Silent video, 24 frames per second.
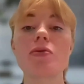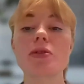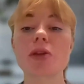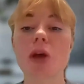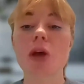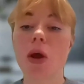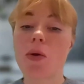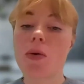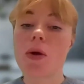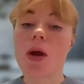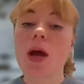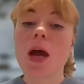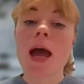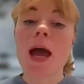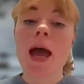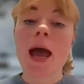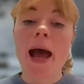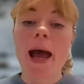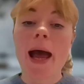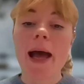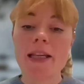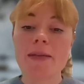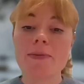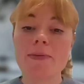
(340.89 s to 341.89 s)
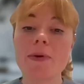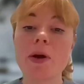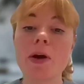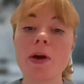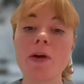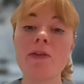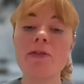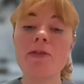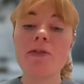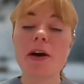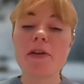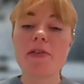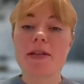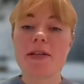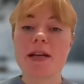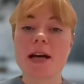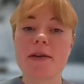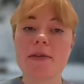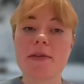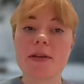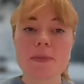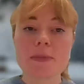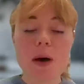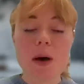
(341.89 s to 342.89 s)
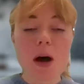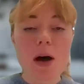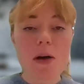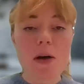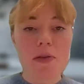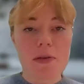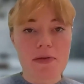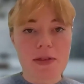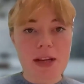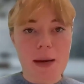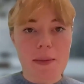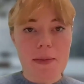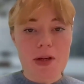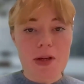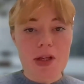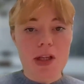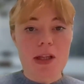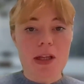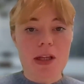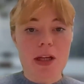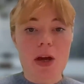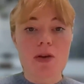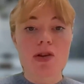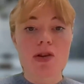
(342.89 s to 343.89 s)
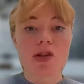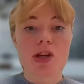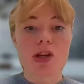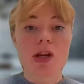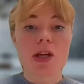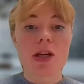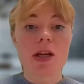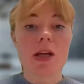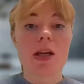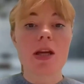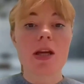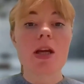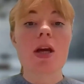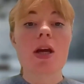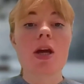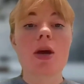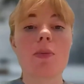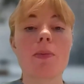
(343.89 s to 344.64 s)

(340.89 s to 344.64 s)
So as we go further down this path of damaging the ocean,